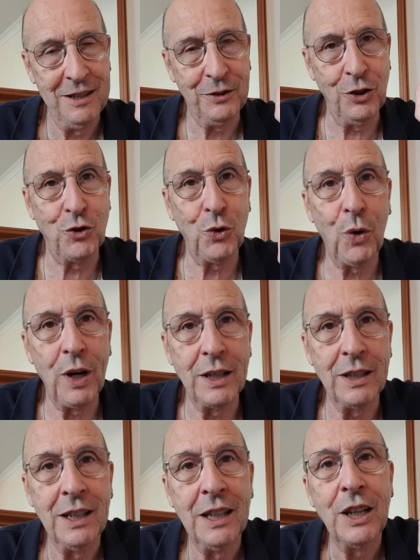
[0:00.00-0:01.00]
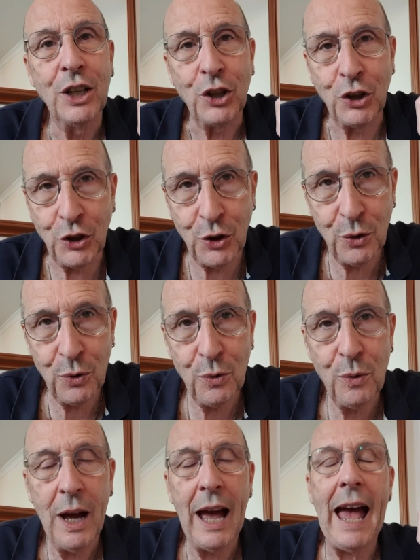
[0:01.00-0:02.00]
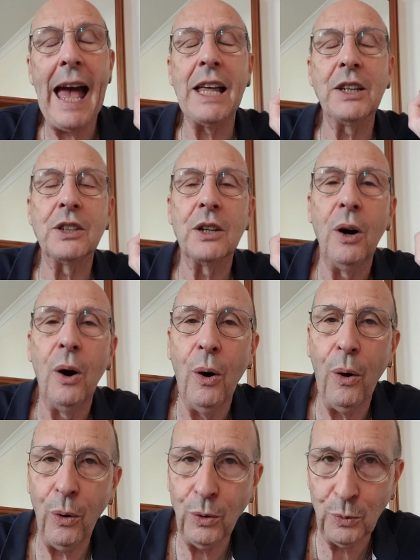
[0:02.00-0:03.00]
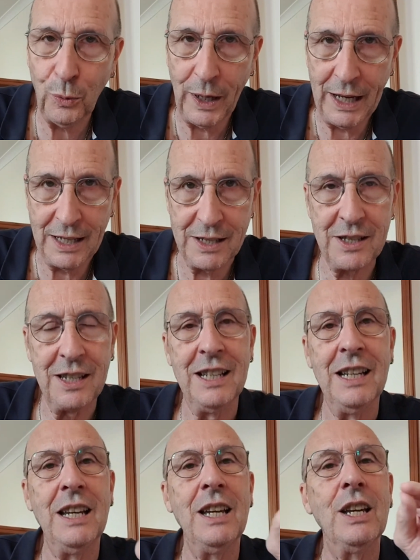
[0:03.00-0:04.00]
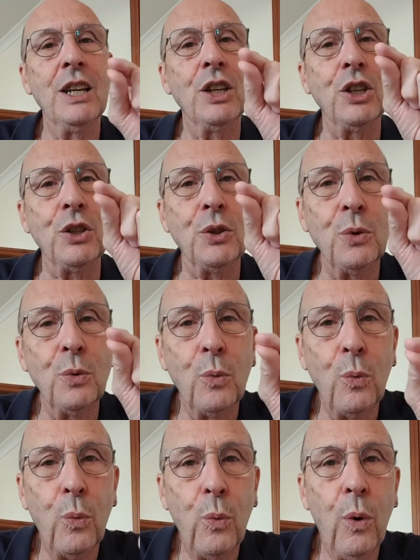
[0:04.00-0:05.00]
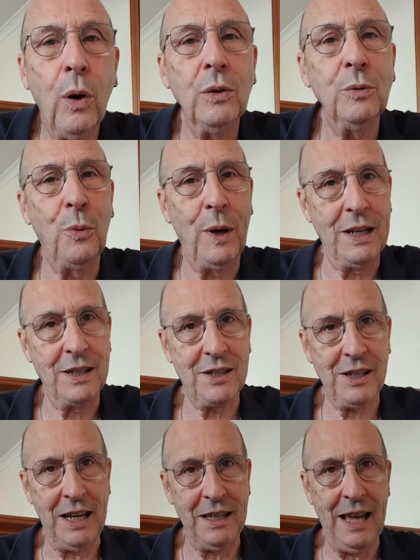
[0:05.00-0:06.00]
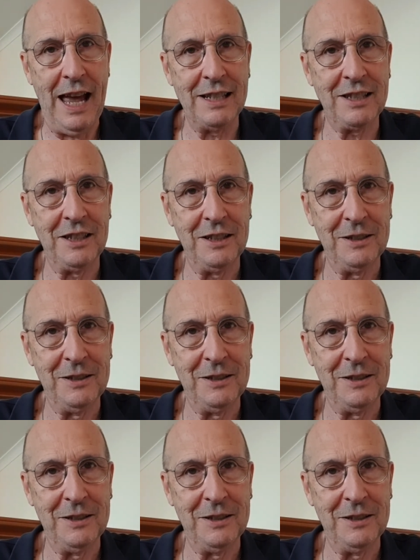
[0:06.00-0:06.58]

to join you and always. You always say that.